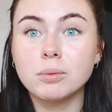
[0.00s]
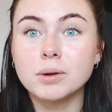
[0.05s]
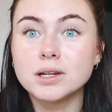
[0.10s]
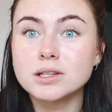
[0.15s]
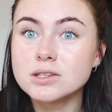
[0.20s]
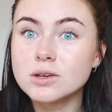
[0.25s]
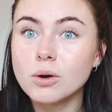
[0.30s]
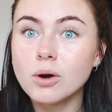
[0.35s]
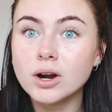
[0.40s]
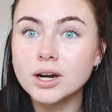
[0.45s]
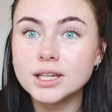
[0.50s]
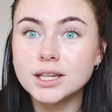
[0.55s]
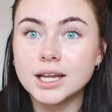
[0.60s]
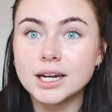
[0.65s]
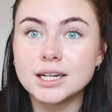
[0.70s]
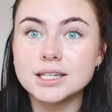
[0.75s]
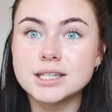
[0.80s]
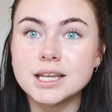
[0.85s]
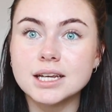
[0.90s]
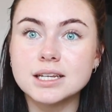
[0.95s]
but it's so hard
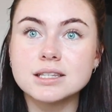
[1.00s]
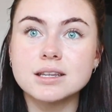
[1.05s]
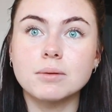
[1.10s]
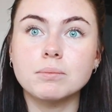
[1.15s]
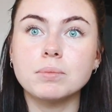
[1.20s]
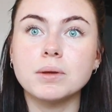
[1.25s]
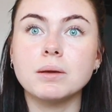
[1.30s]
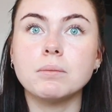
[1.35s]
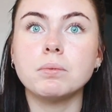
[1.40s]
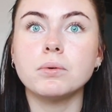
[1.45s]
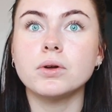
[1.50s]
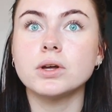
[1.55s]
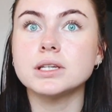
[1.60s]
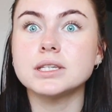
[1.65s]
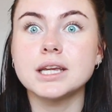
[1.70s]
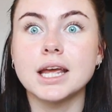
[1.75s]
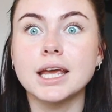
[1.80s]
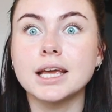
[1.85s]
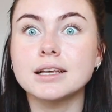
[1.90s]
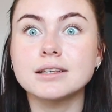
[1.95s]
that it's like some people
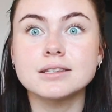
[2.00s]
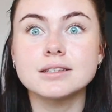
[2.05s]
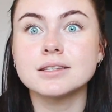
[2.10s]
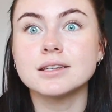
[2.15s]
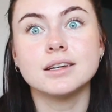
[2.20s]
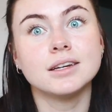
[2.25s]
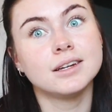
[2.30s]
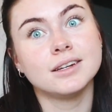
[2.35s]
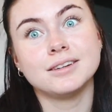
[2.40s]
it takes